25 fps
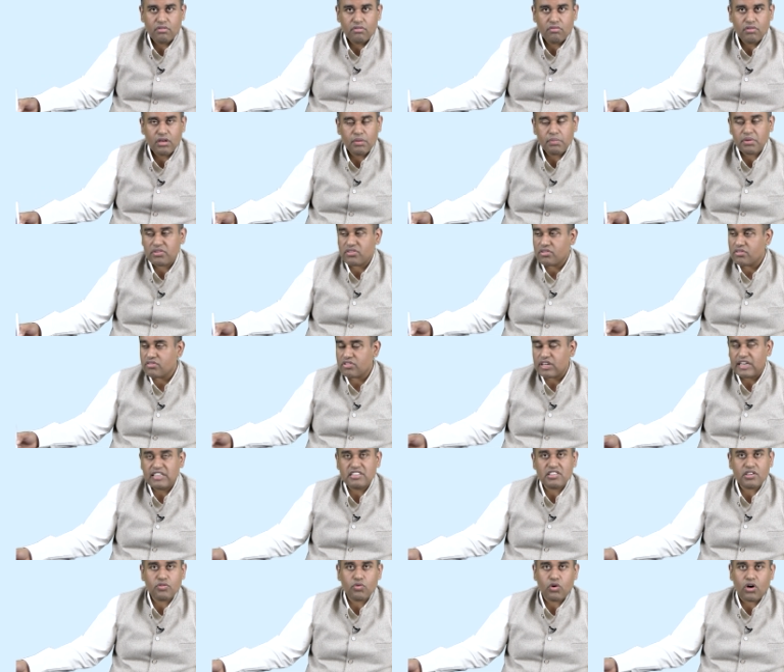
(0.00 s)
When a person
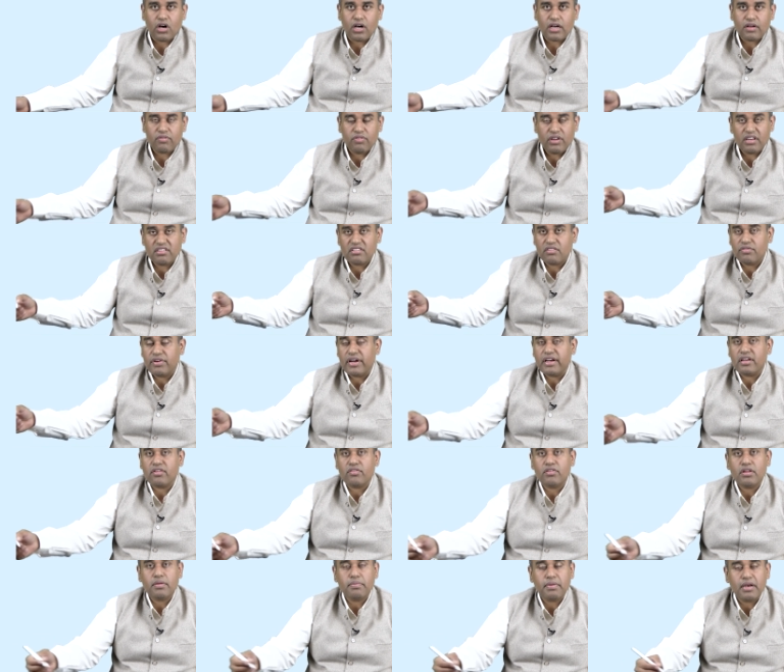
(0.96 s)
stands and walks, where is the weight
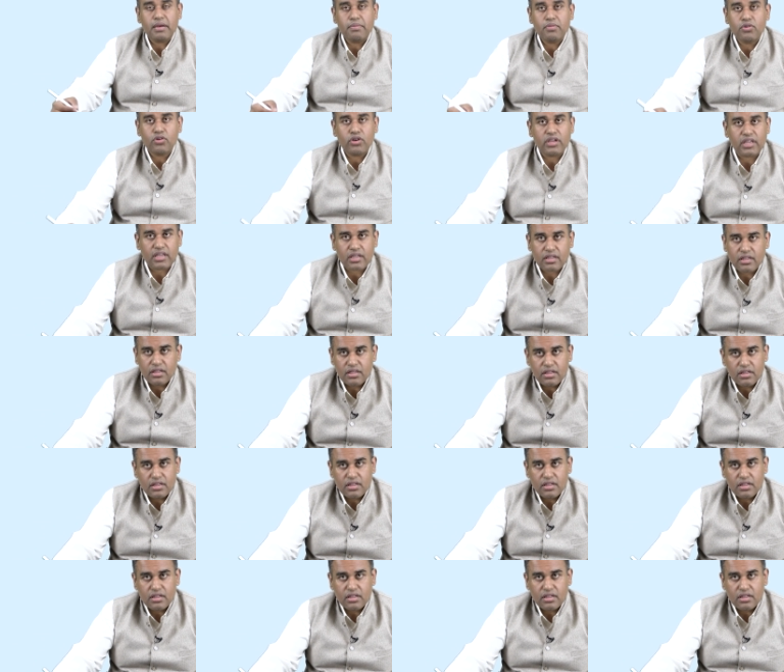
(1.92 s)
of the upper limb going?